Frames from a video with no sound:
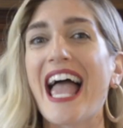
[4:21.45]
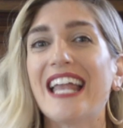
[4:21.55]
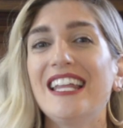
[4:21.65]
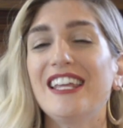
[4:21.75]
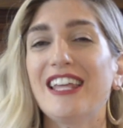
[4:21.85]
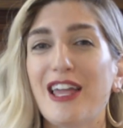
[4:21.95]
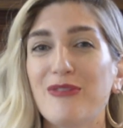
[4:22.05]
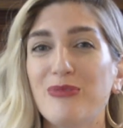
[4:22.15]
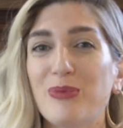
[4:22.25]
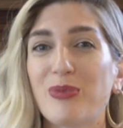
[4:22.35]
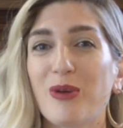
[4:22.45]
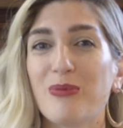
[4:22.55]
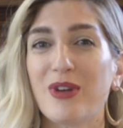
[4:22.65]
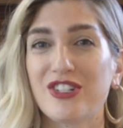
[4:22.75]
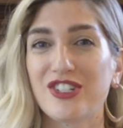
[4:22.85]
And He gave me
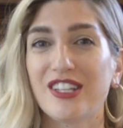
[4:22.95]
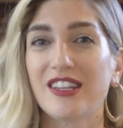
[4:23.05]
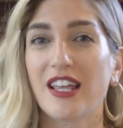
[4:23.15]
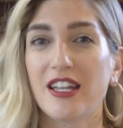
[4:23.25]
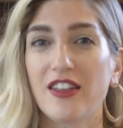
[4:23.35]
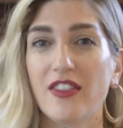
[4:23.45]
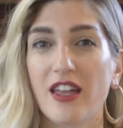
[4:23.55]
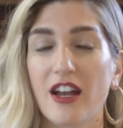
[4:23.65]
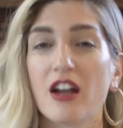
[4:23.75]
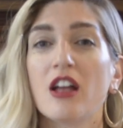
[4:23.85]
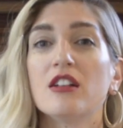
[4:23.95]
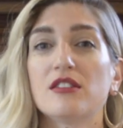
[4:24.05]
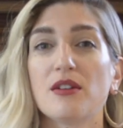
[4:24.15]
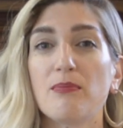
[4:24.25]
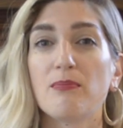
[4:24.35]
permission then and there
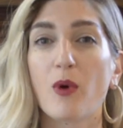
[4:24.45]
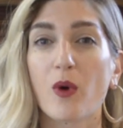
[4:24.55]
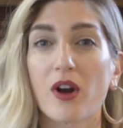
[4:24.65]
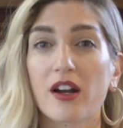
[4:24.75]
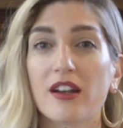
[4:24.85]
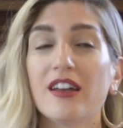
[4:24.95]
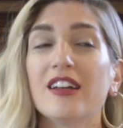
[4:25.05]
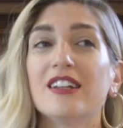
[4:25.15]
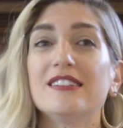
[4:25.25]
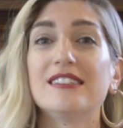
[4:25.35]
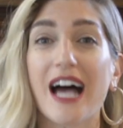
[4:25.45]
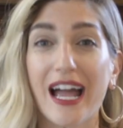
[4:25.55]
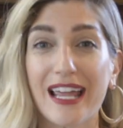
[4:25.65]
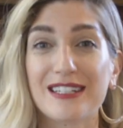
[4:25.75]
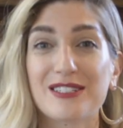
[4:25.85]
to mourn
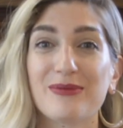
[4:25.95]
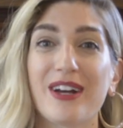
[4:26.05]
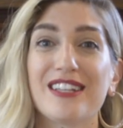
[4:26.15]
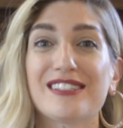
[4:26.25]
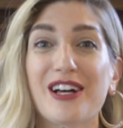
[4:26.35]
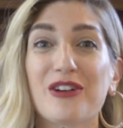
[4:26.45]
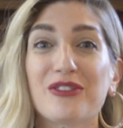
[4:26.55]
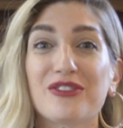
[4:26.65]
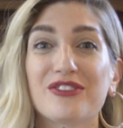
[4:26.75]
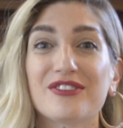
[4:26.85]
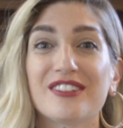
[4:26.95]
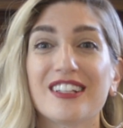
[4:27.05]
dying to myself.